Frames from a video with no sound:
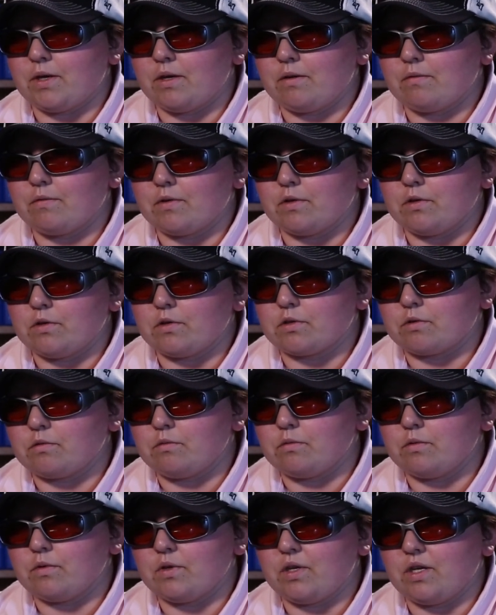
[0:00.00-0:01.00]
pay for your
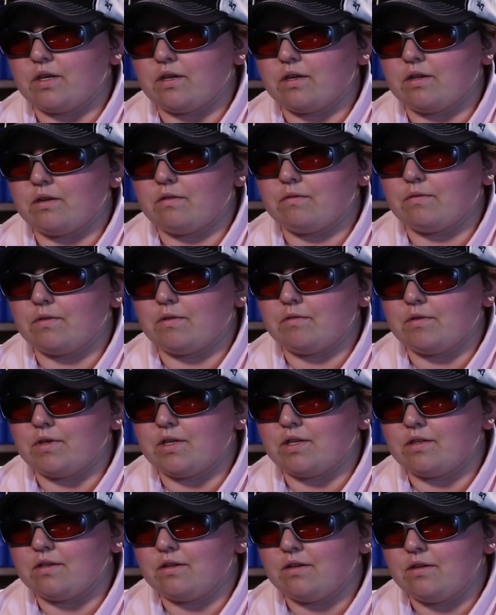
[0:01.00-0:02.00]
schooling and if you
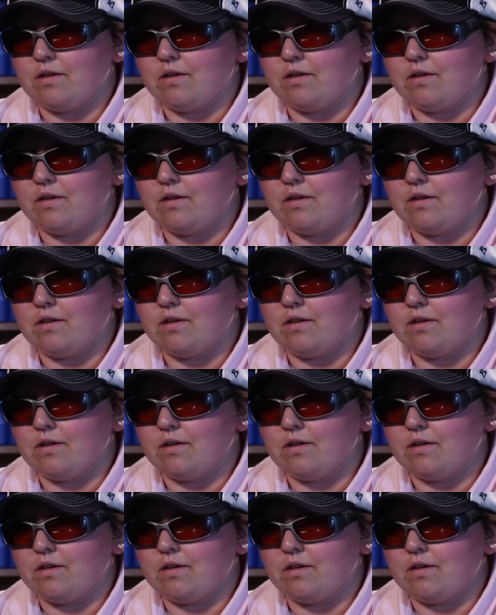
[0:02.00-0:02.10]
need